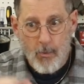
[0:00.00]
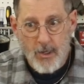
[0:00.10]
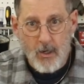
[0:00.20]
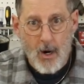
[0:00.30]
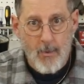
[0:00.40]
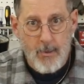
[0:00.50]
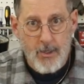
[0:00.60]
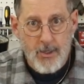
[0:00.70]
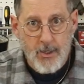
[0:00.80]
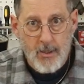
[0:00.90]
them in a
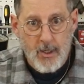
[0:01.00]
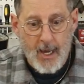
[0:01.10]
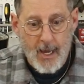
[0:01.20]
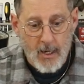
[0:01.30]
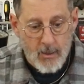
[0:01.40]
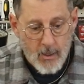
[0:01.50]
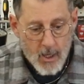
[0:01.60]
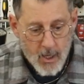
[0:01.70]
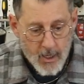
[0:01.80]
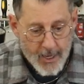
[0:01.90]
garbage
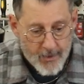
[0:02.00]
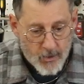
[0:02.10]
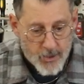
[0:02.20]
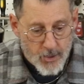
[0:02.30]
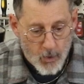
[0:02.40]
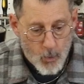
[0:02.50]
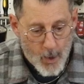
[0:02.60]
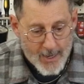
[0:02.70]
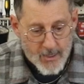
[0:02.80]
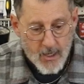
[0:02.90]
can, and they're still
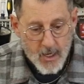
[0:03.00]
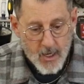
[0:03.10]
wet,